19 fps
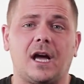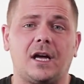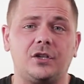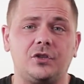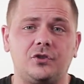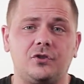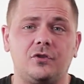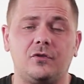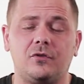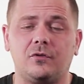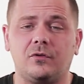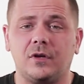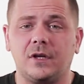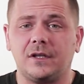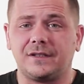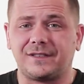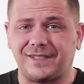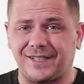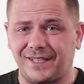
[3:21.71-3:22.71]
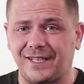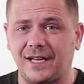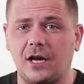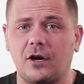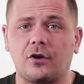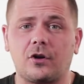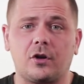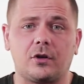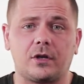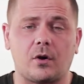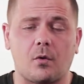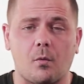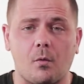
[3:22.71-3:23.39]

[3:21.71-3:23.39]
a new scenario in a